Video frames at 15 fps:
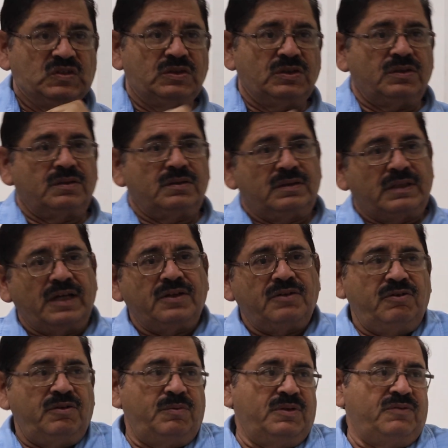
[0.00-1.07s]
So, thank you
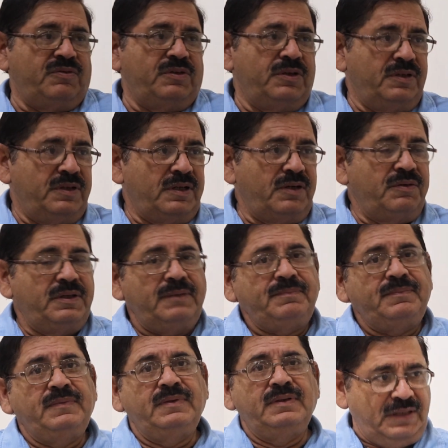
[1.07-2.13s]
very much for your roundup.
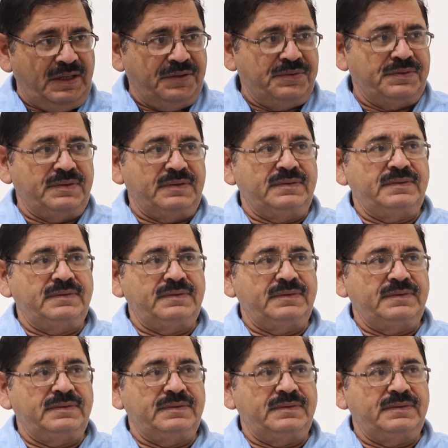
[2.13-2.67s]
Thank you, sir.